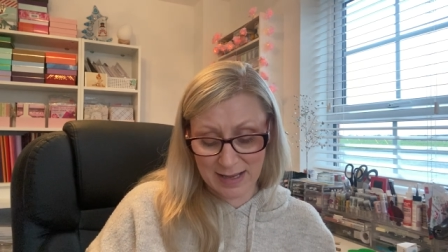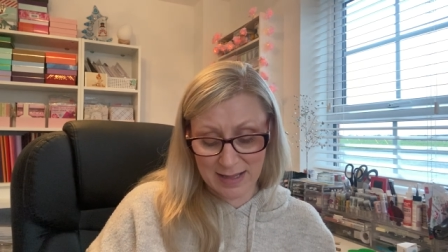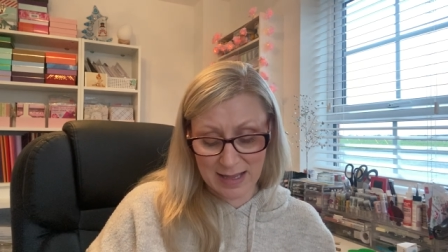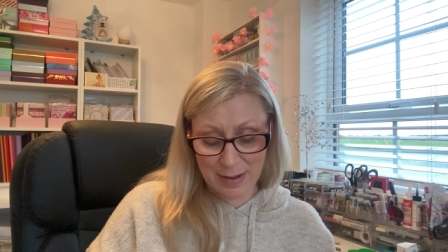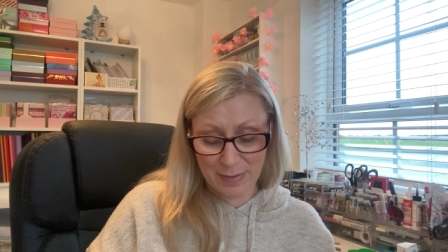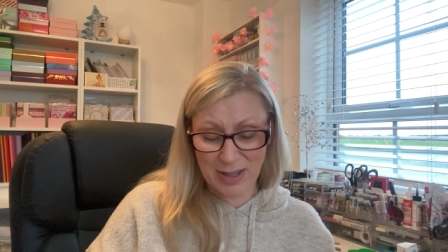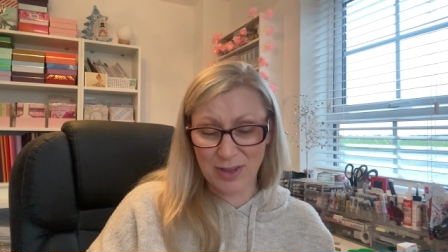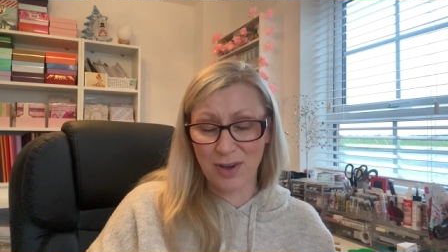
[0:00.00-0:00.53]
And
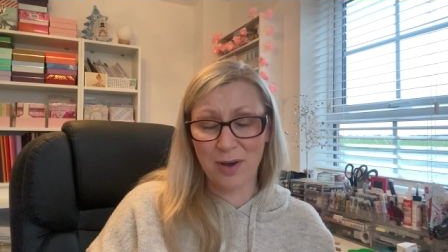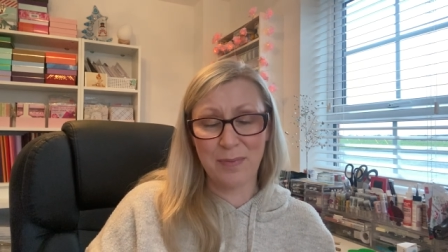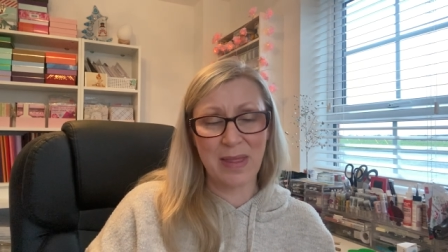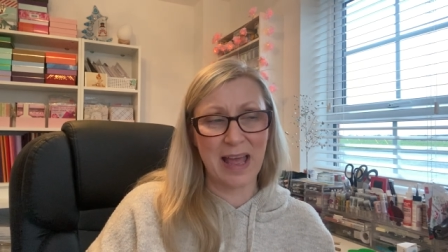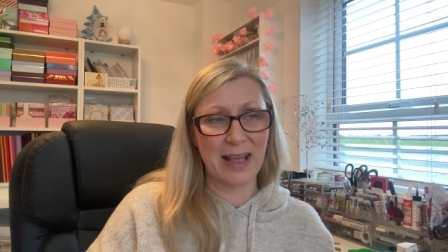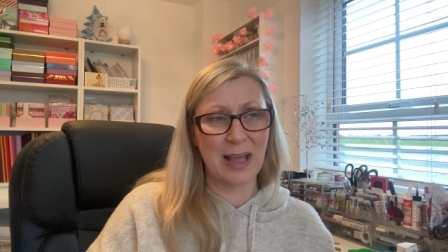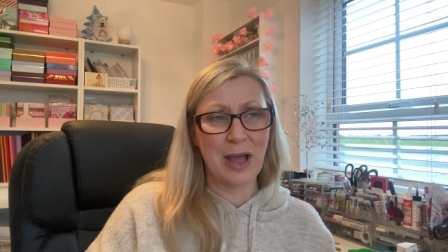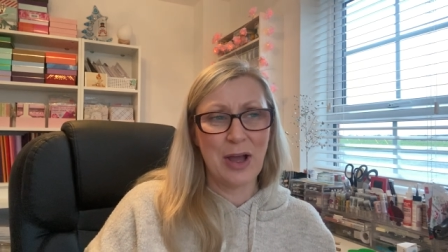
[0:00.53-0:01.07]
I know
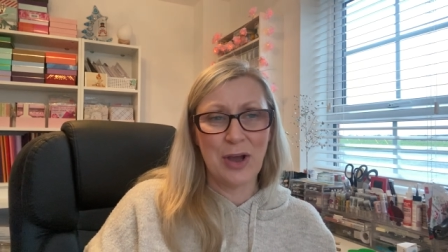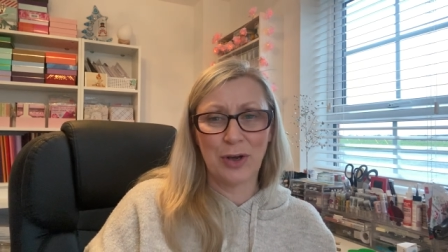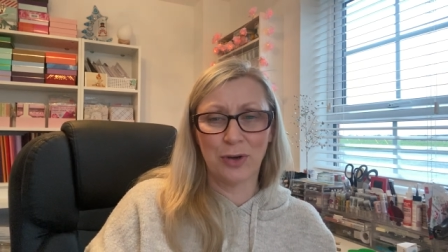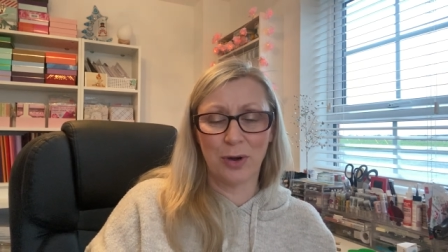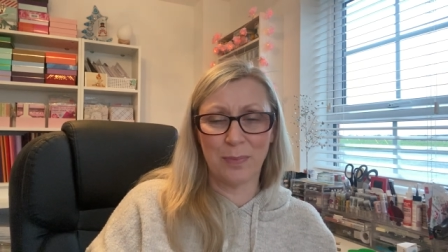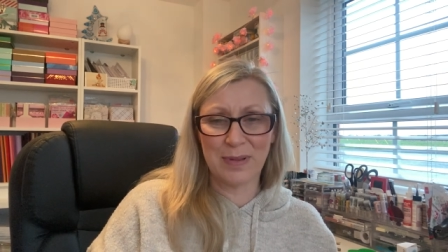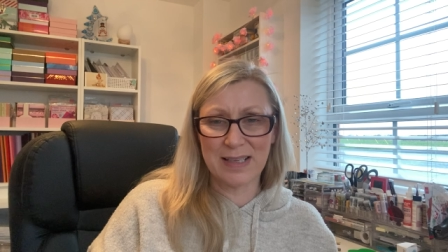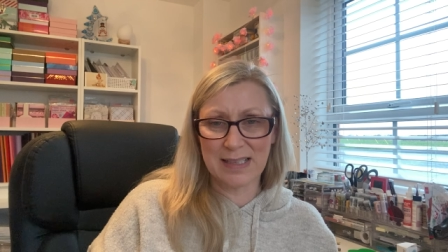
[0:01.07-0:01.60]
like
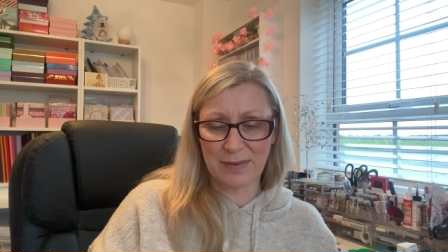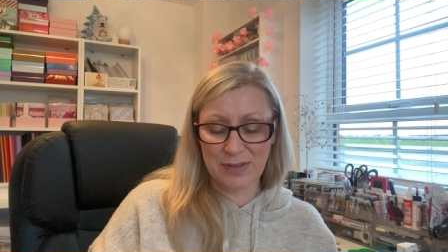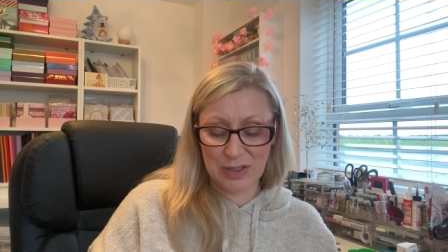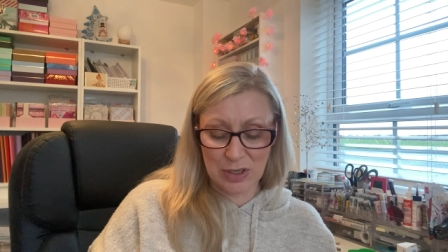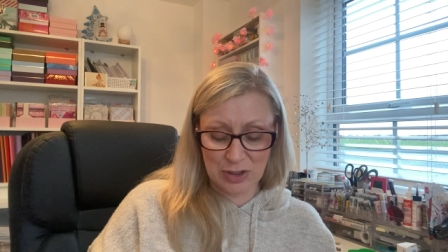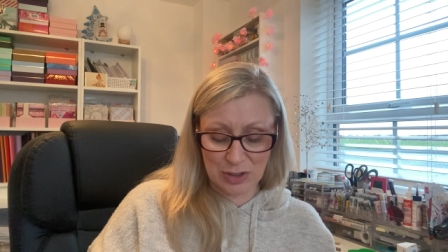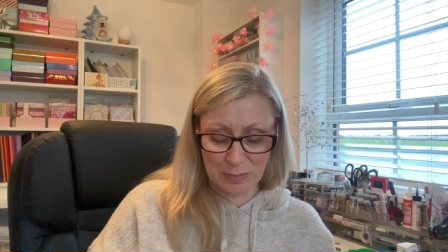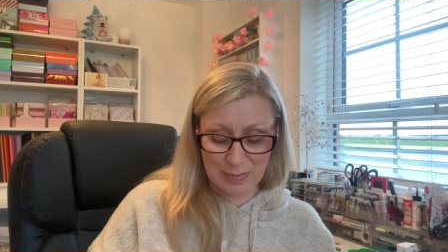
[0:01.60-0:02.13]
companies have
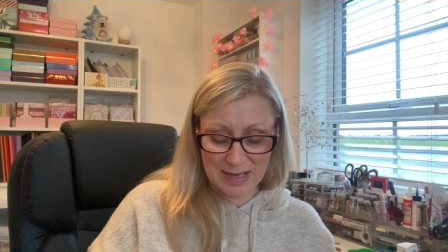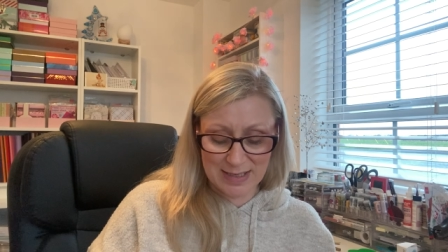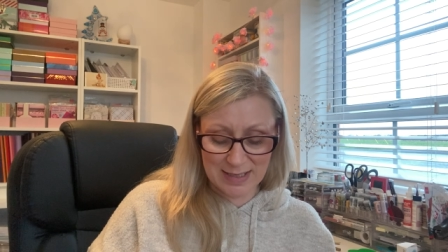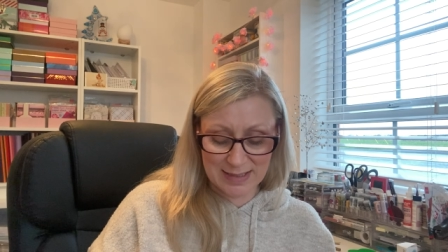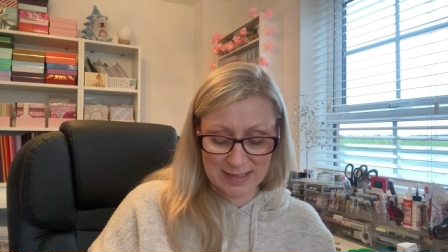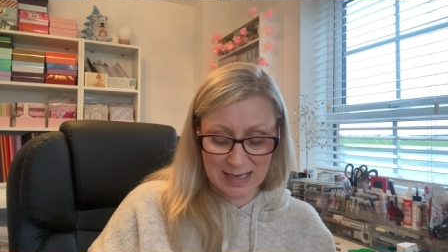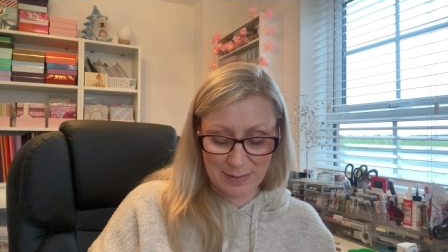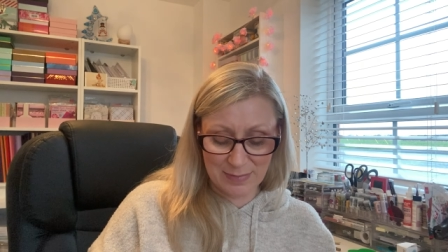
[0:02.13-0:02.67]
social
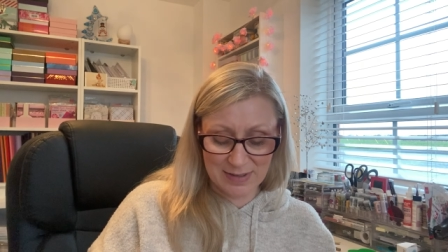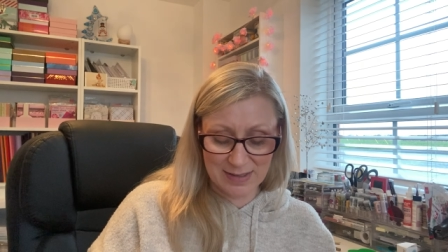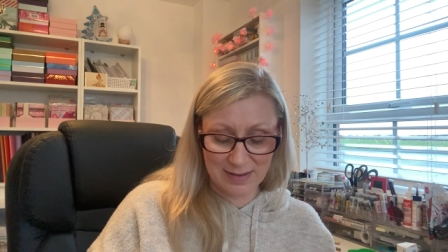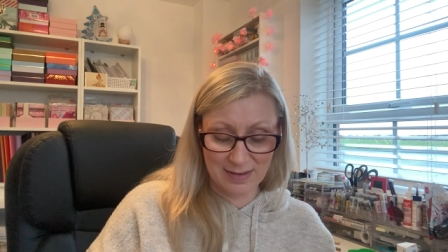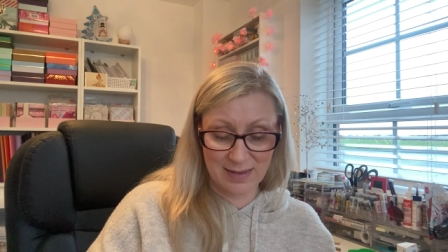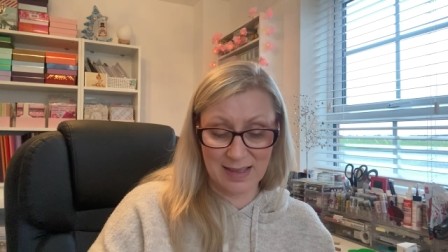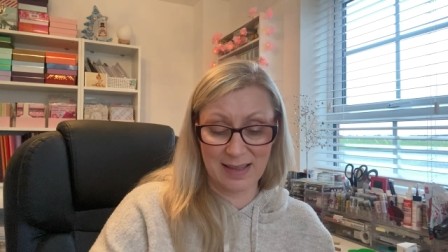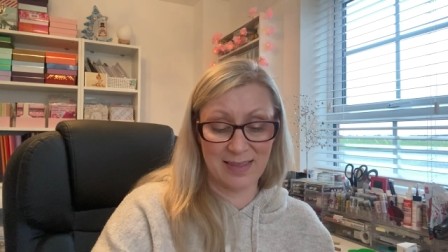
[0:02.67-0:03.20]
media teams
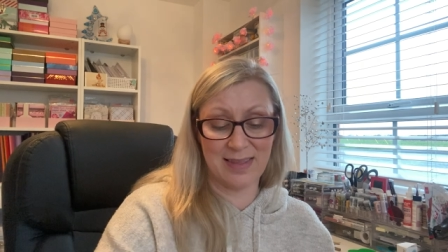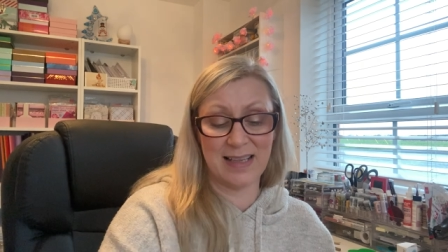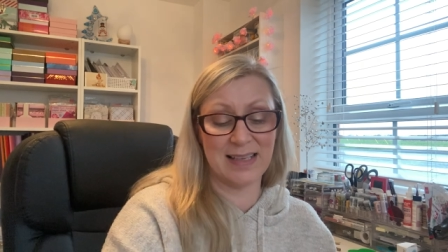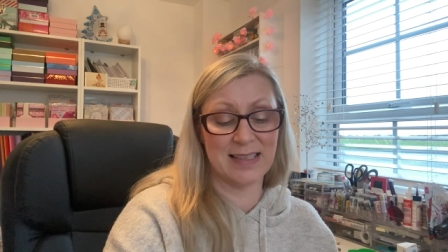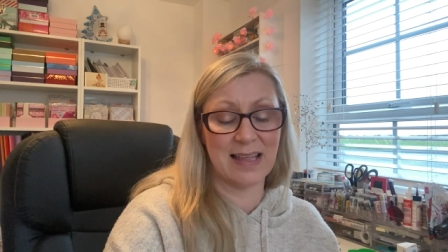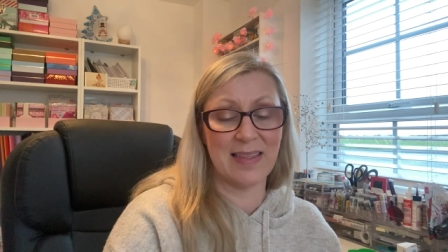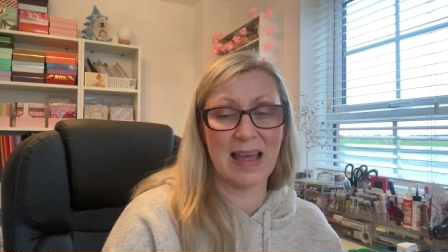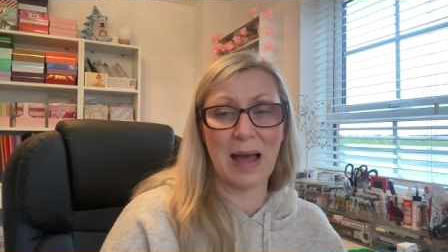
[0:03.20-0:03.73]
and
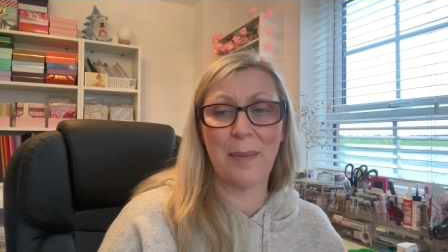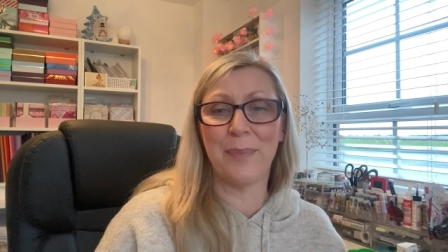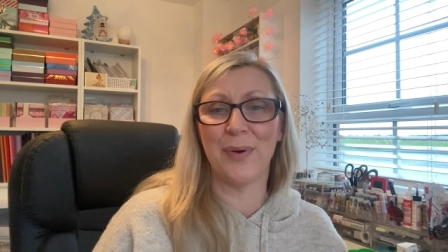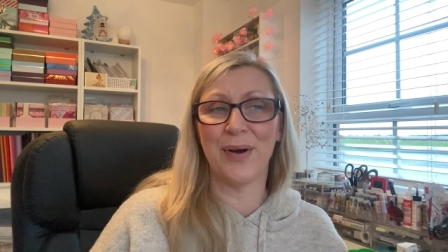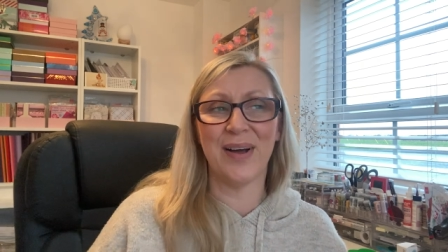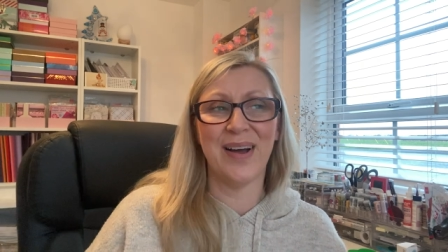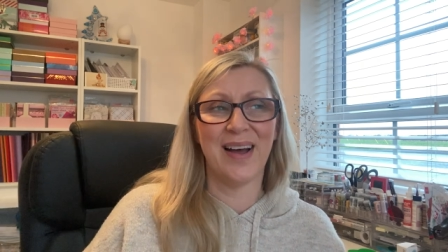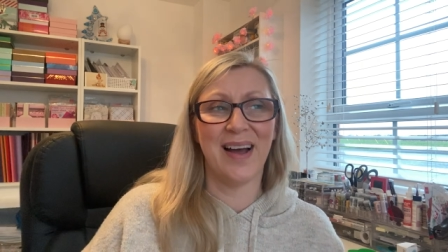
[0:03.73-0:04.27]
things like that,
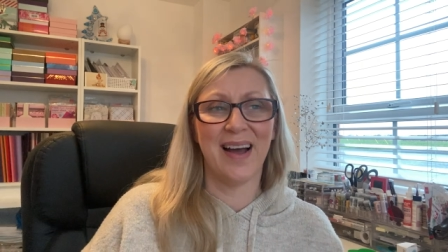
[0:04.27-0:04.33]
but